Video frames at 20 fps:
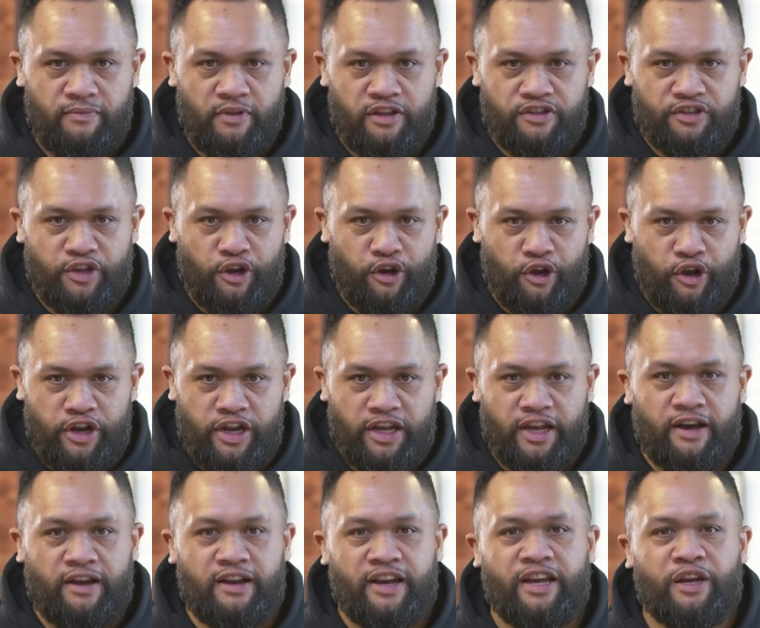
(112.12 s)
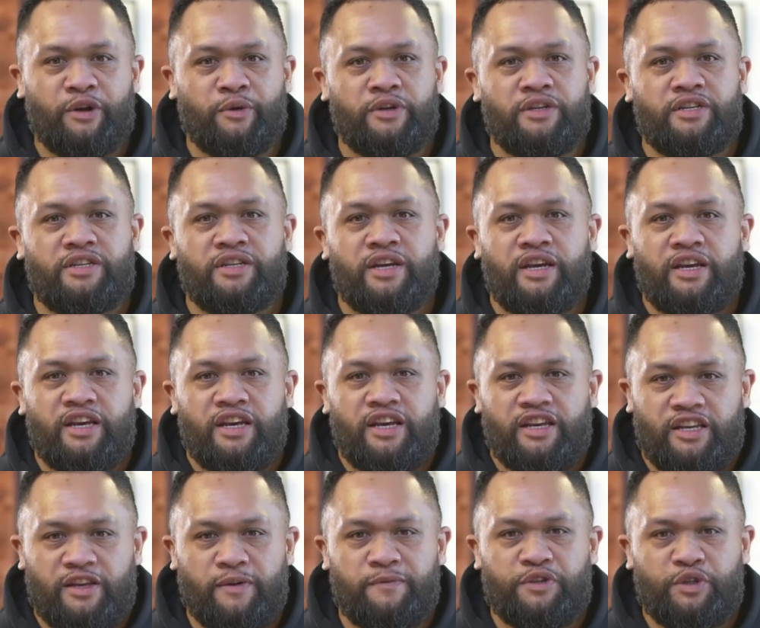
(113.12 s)
So learning our language
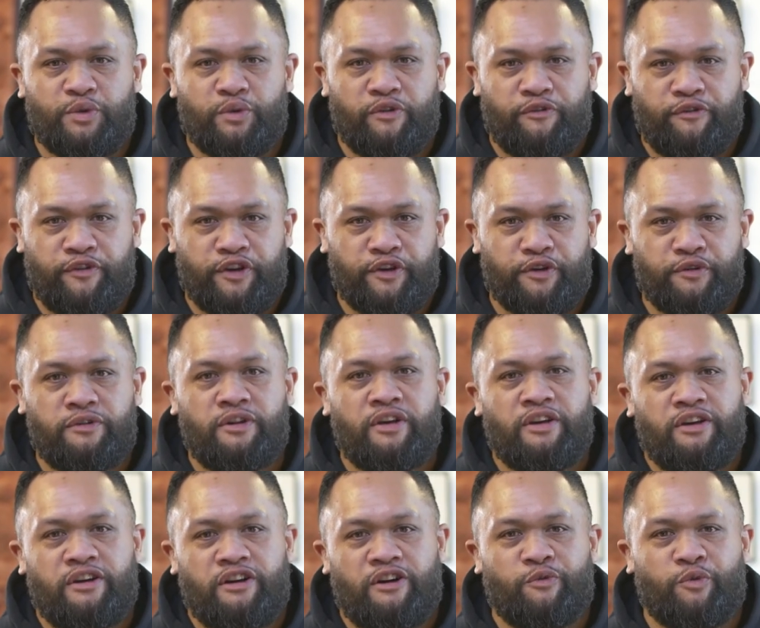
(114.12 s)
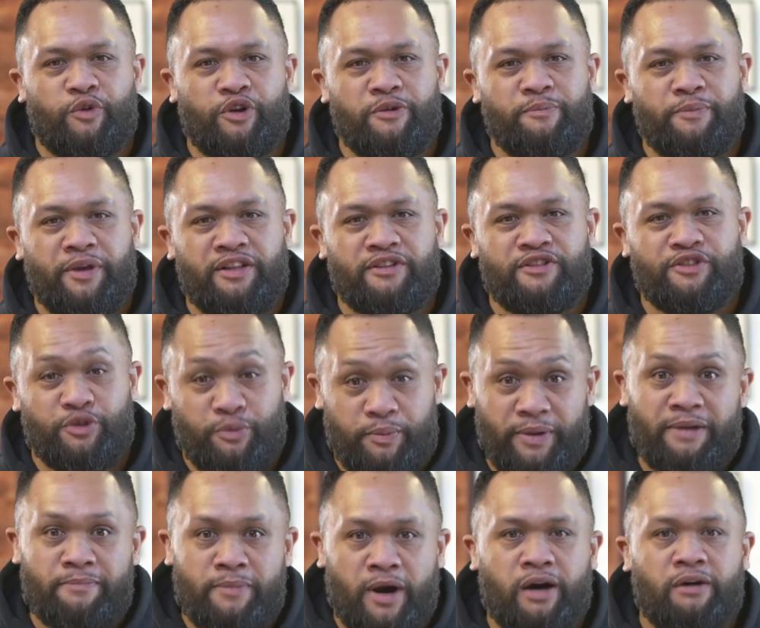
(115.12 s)
gives you a feel of what it means to
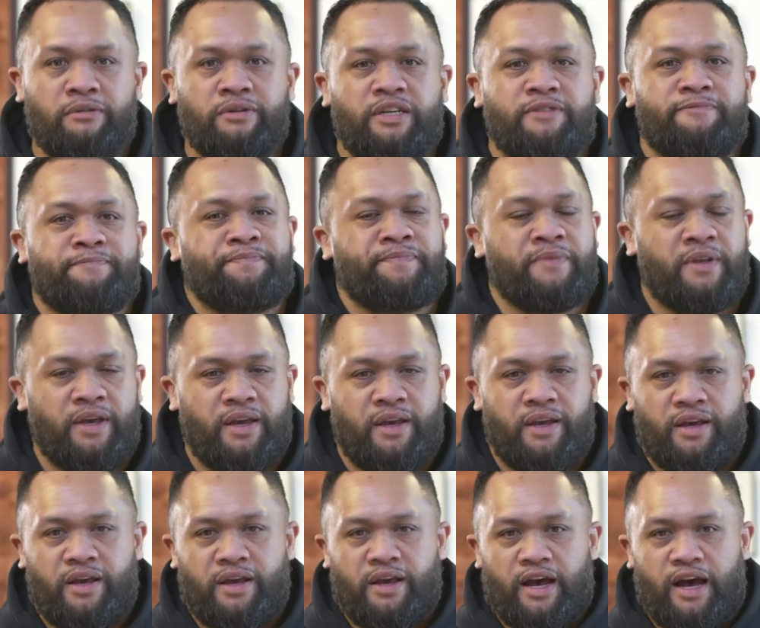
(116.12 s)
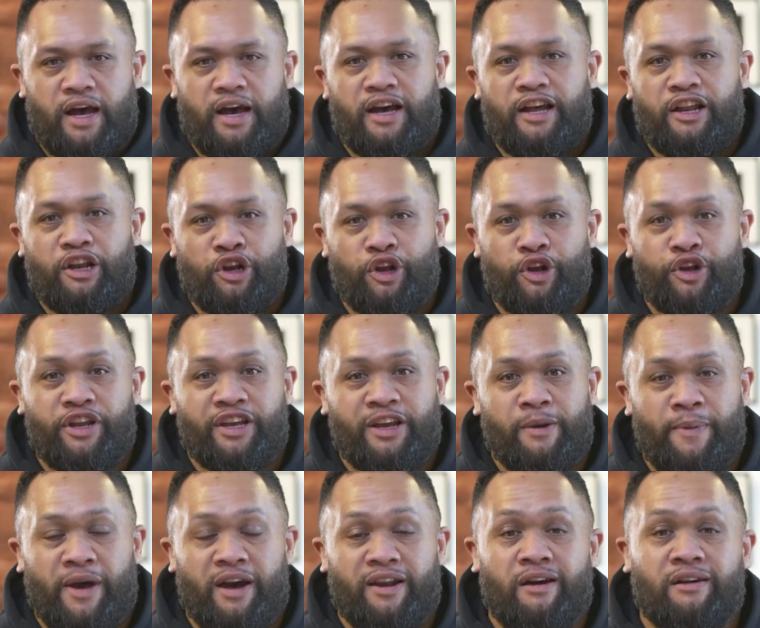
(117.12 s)
be Māori. Learning
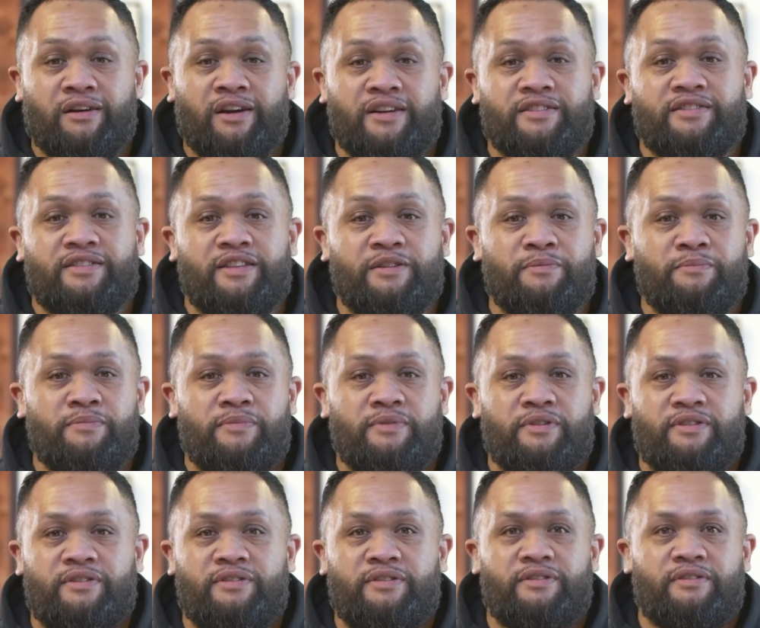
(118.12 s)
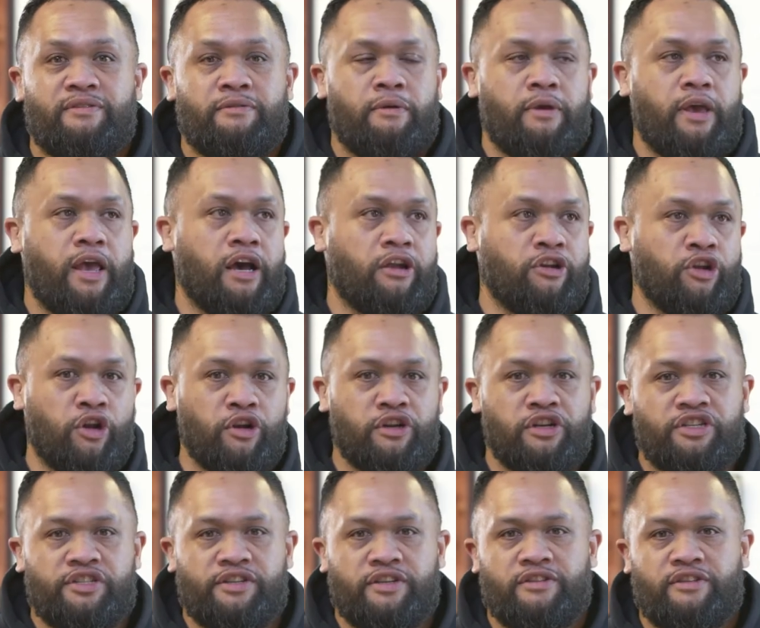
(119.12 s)
about our customs, our
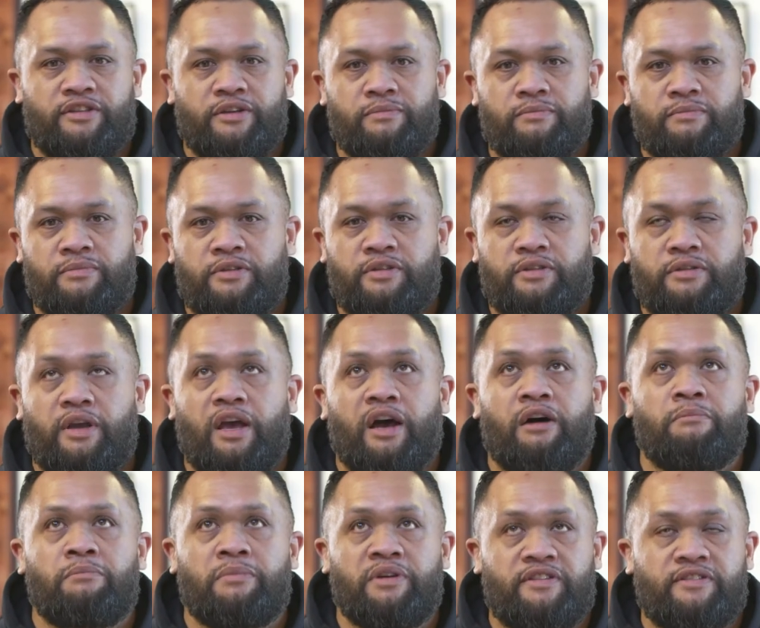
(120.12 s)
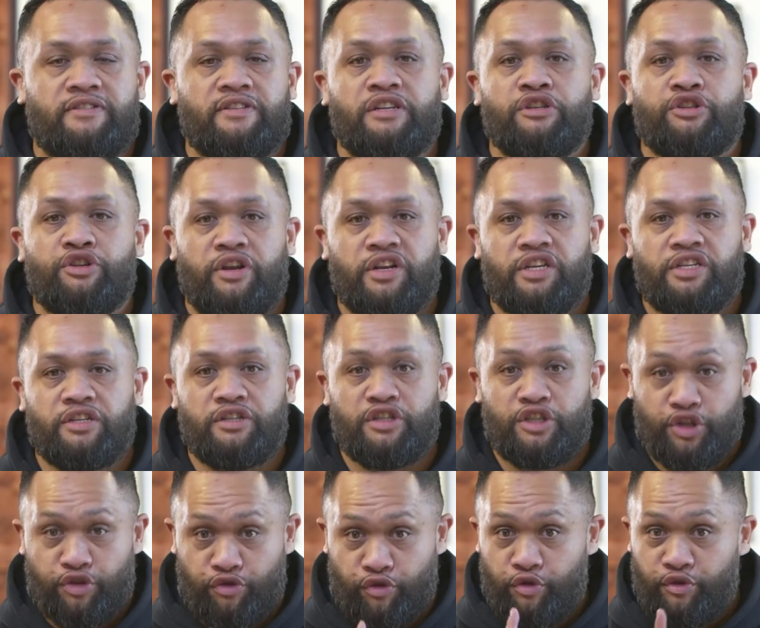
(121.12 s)
knowledge systems, our myths and traditions
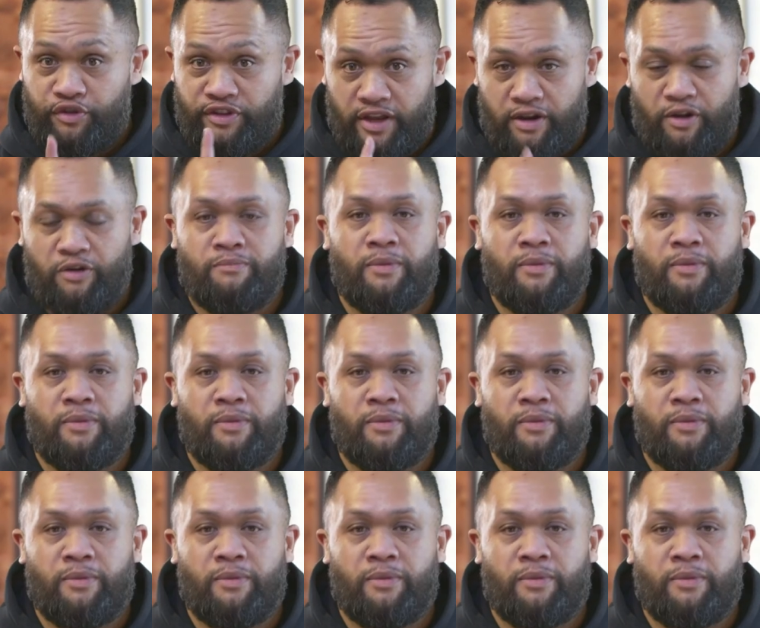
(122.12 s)
through Te Reo